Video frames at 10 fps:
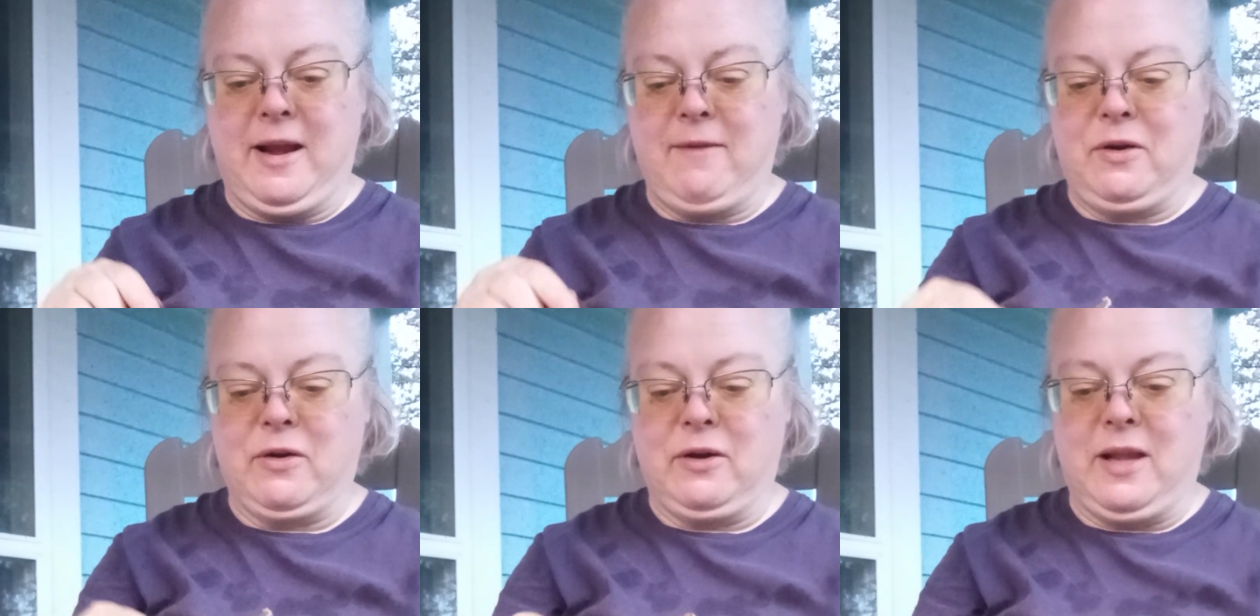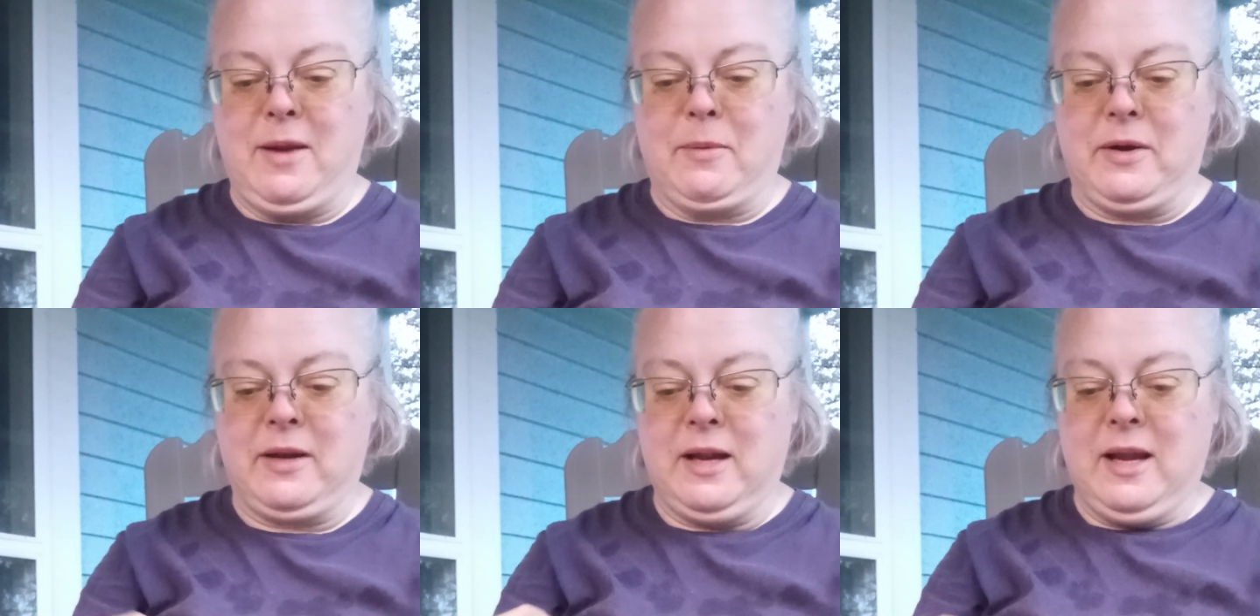a heavier and a light
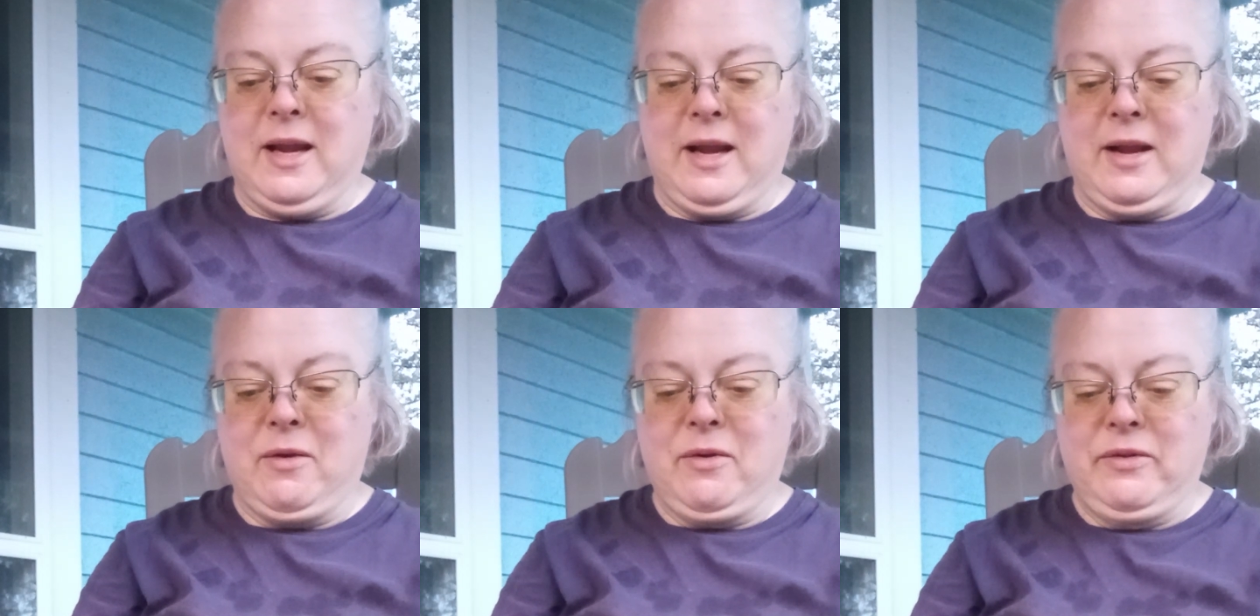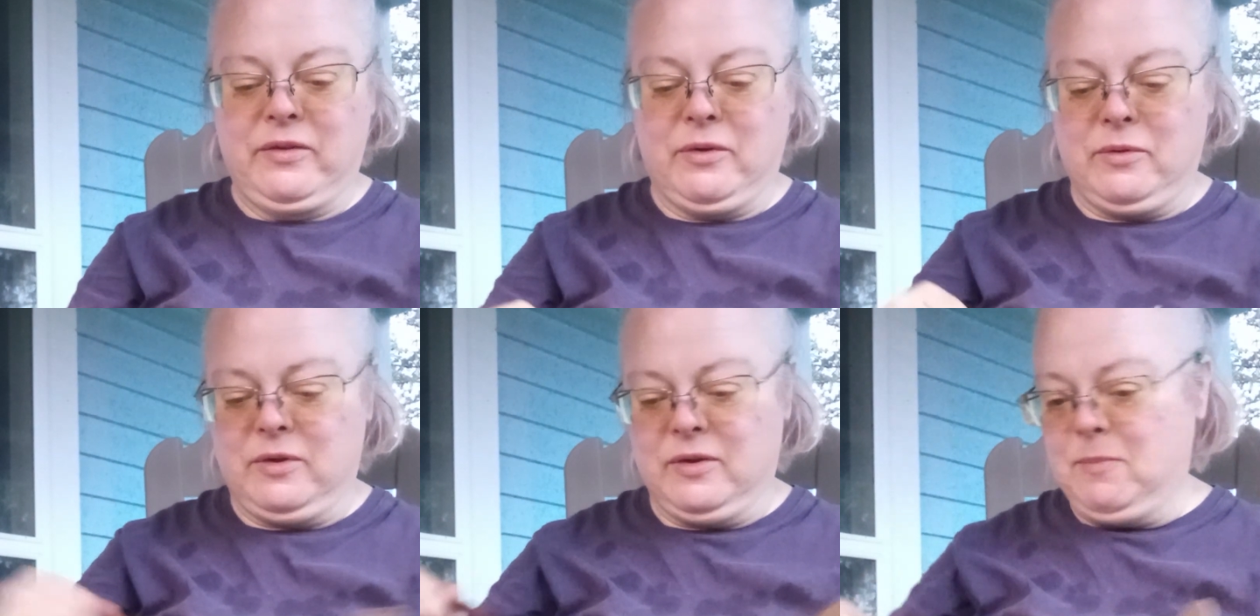one. And
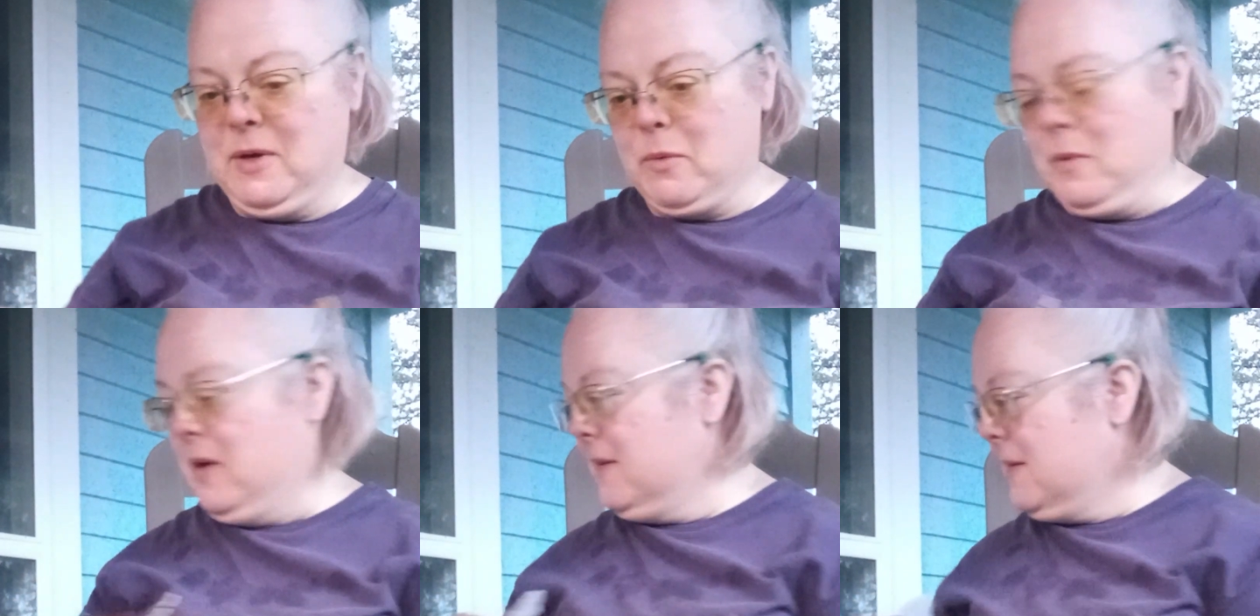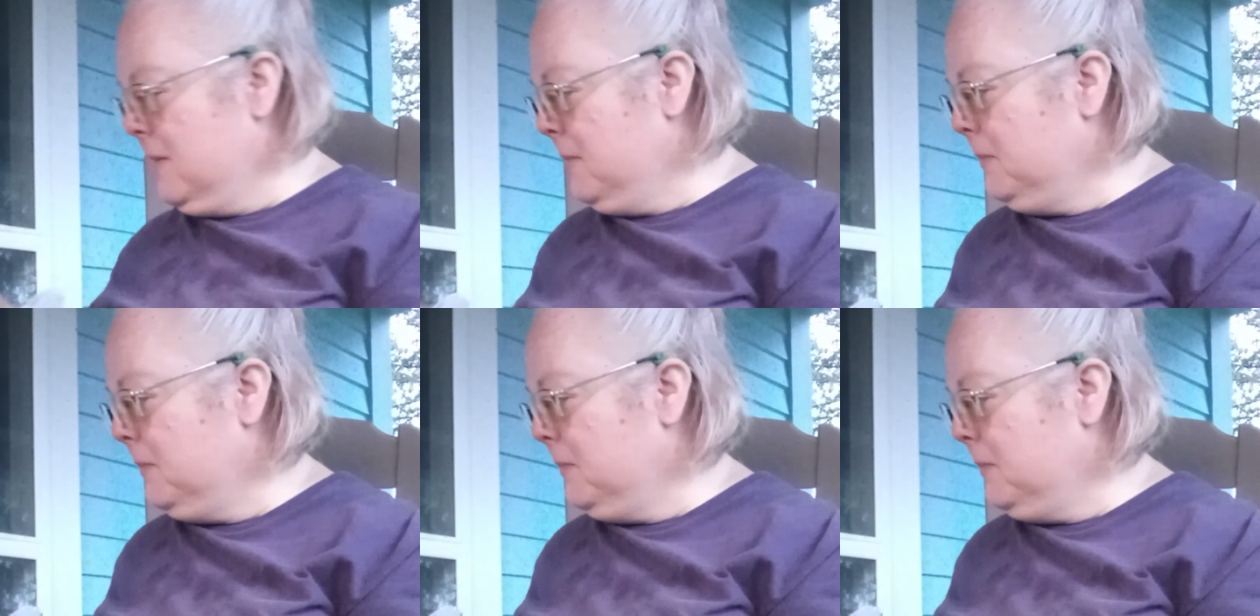also, those bigger ones,